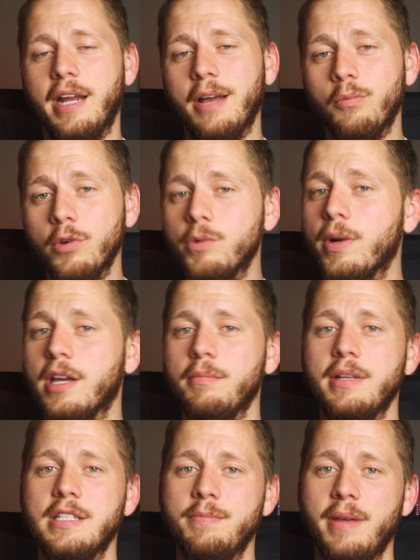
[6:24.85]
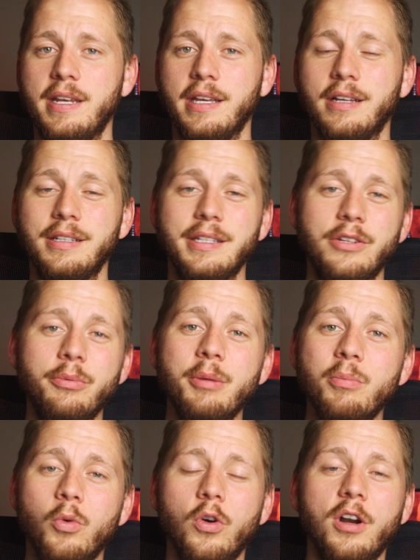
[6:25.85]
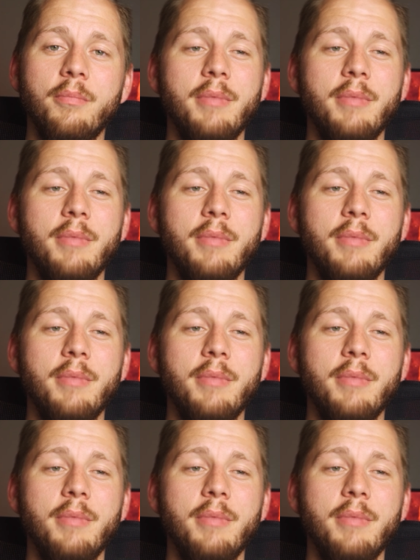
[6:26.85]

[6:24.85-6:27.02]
I would recommend spending a little bit more,